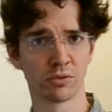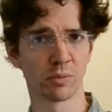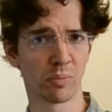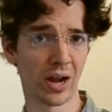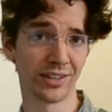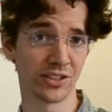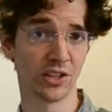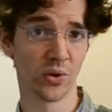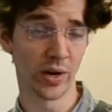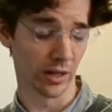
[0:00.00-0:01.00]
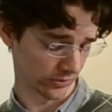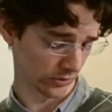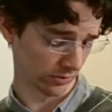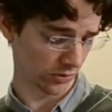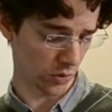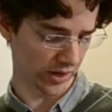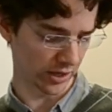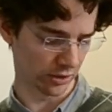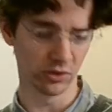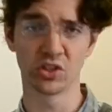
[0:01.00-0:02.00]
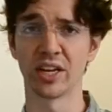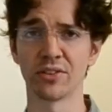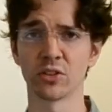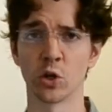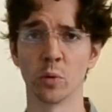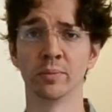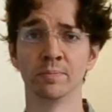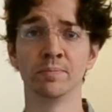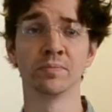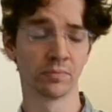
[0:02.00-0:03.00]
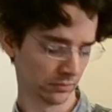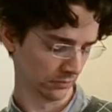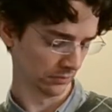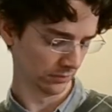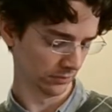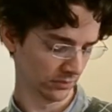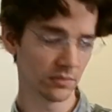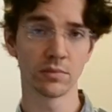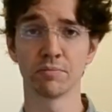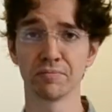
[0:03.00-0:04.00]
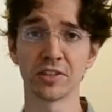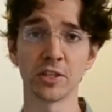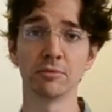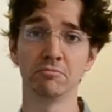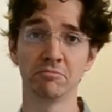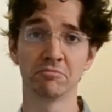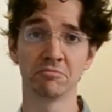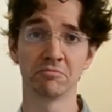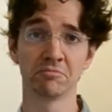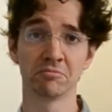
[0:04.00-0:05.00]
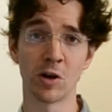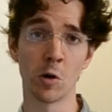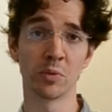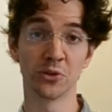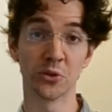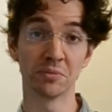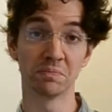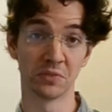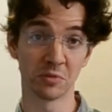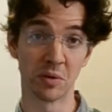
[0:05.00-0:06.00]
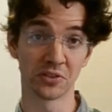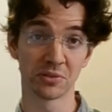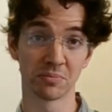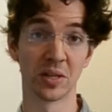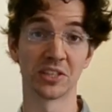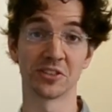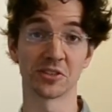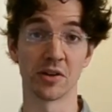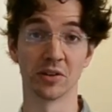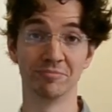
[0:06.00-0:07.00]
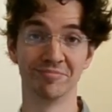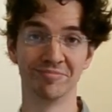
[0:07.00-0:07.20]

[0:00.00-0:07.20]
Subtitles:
surprisingly well. It's quite a good stethoscope. And that's it. I hope you enjoyed this month's Let's Discover.